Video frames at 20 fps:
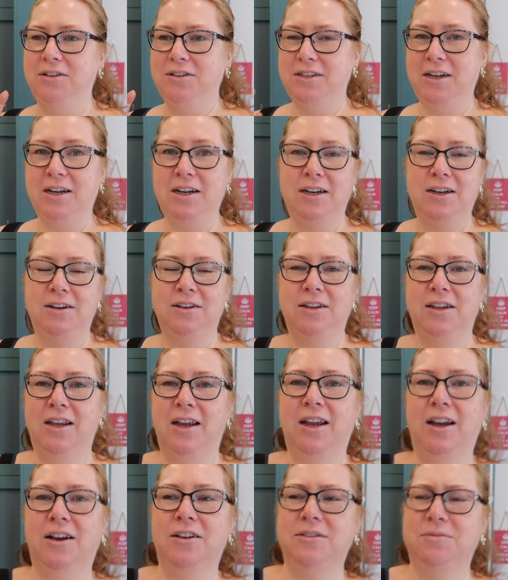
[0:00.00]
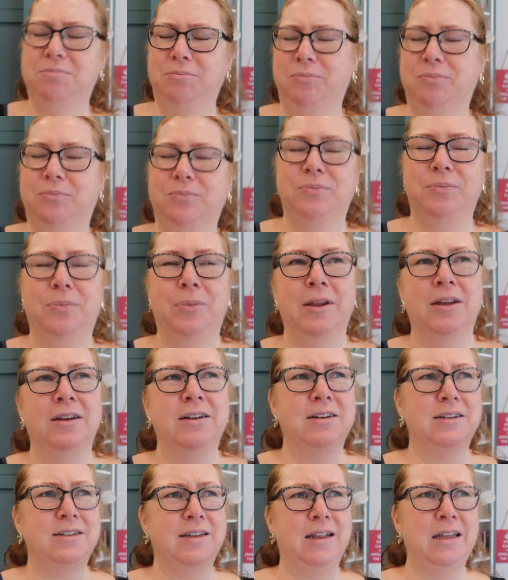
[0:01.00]
day in the house
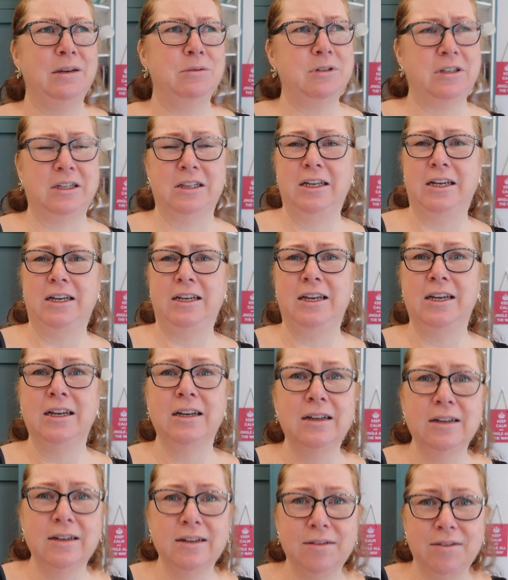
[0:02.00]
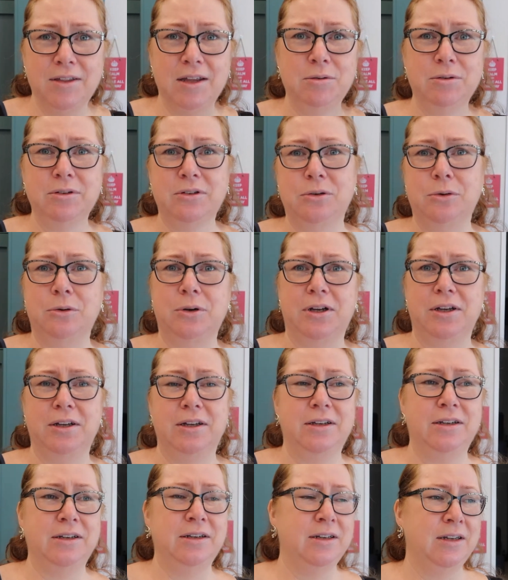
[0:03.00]
because Ellie was cleaning, Fee was
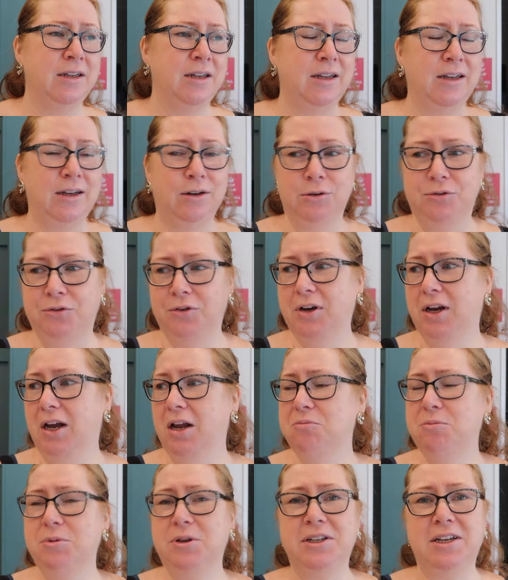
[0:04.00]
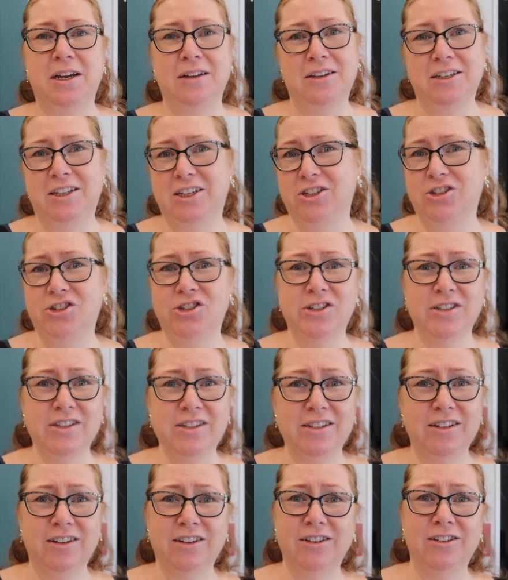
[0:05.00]
cooking. It was very hard for me to get in the kitchen,
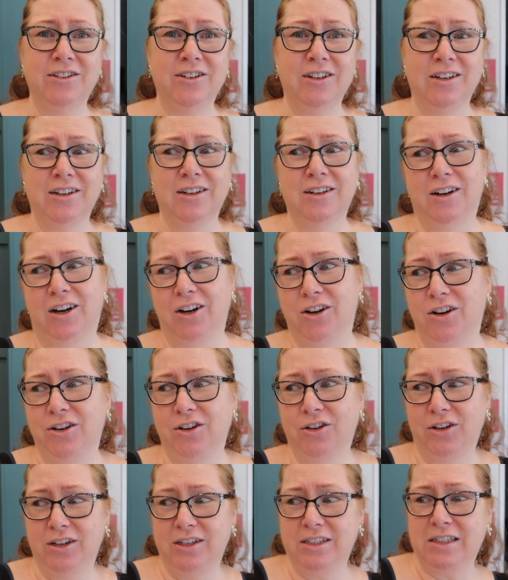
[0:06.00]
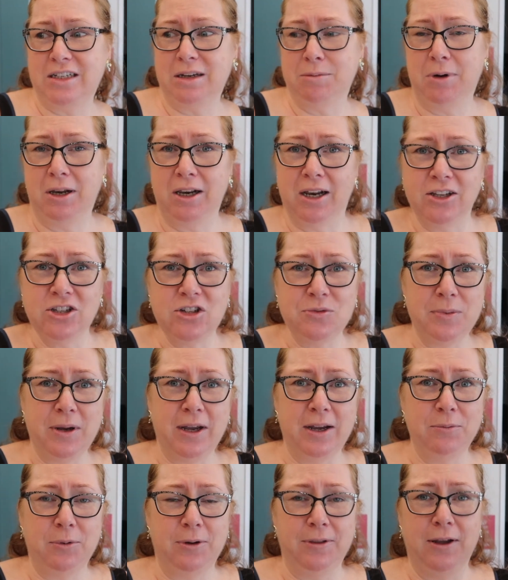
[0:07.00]
so I kind of got in to get my lunch
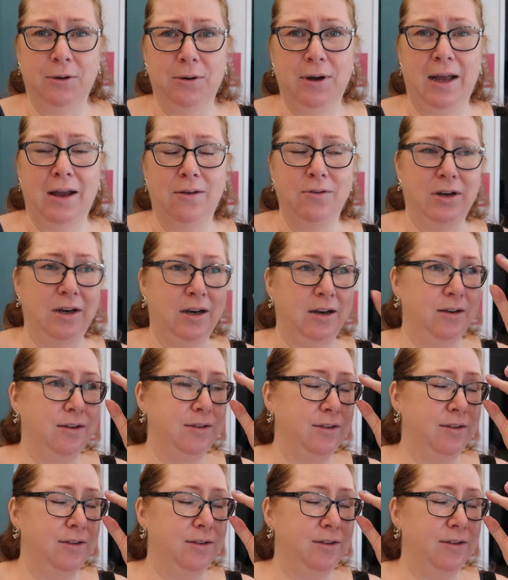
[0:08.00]
made when they were having